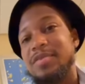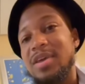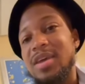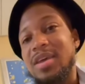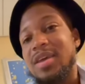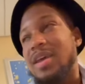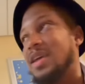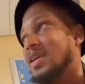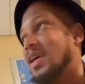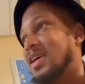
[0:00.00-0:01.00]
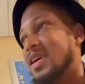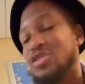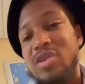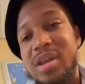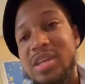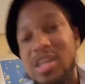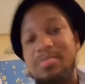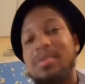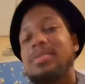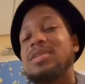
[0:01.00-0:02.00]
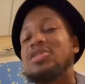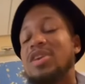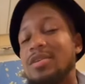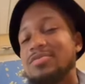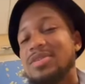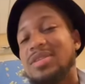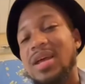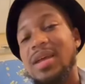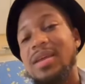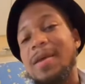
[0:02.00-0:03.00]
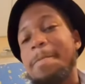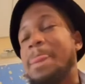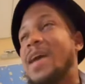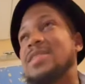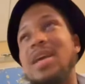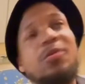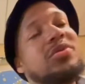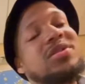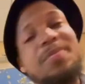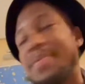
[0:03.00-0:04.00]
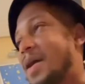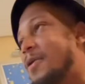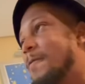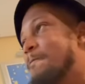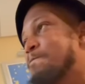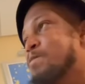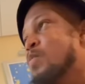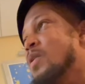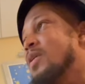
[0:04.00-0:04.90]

Yes, because I'm a festive and, and, and person. And try to keep up with and the I Joneses. Like, the like that's not what I it's about. I don't even know the Joneses.